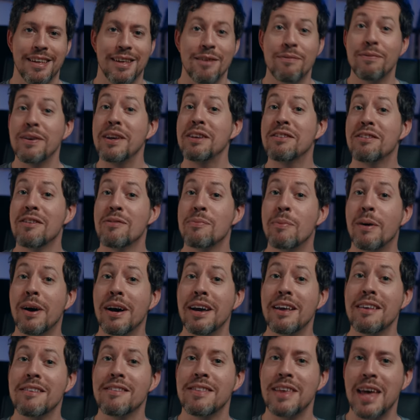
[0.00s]
Features
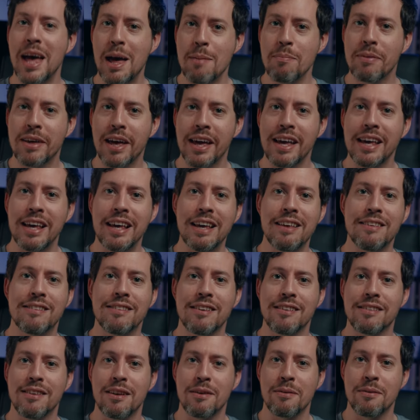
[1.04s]
wise, the MKE
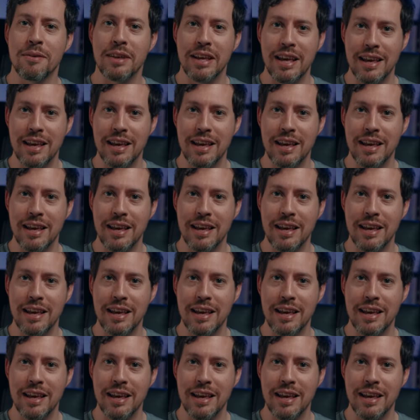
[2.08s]
600